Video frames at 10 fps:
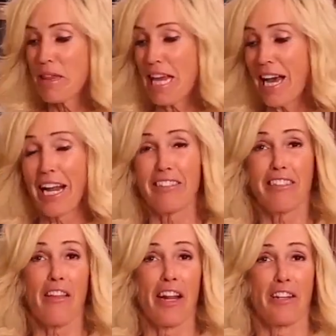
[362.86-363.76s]
but then I
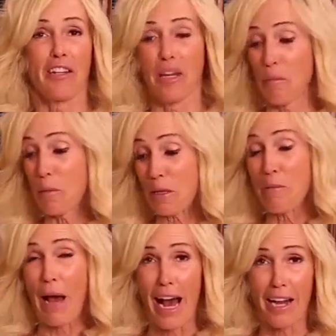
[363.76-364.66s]
saw that I could get
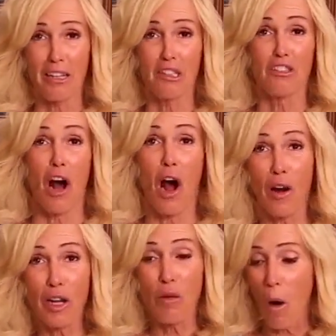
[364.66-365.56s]
pre-packaged,
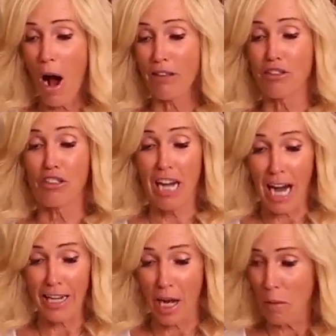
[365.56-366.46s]
already washed,
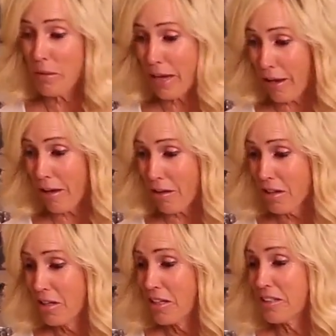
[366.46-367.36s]
cut up
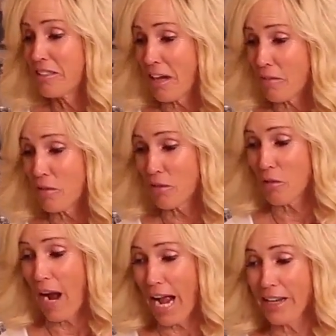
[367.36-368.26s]
kale in several
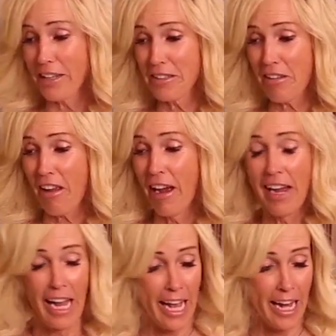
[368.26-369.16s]
varieties,
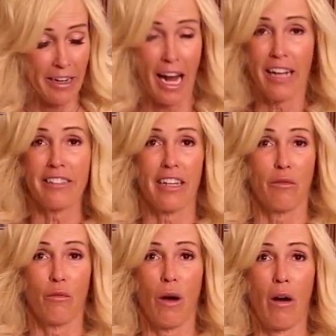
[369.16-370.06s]
and I
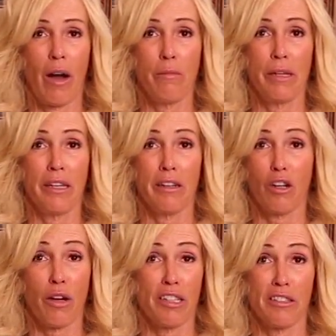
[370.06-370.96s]
said, wow, I'd be
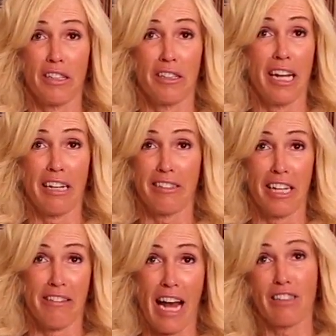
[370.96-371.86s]
crazy not to
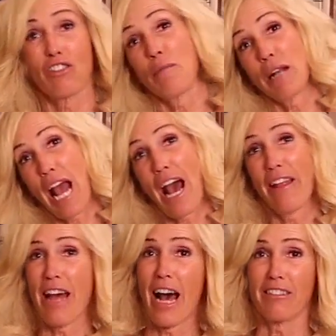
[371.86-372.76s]
get that. So I'm going to
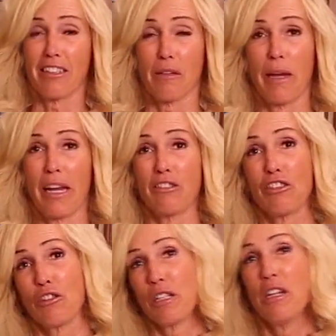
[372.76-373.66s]
add that to the pan
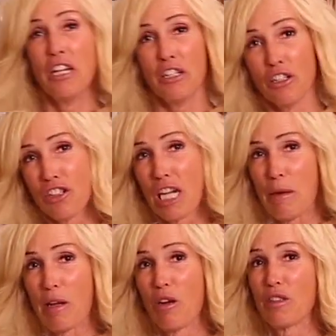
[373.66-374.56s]
too, and you should
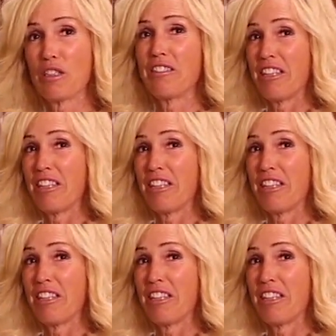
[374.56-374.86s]
come on over and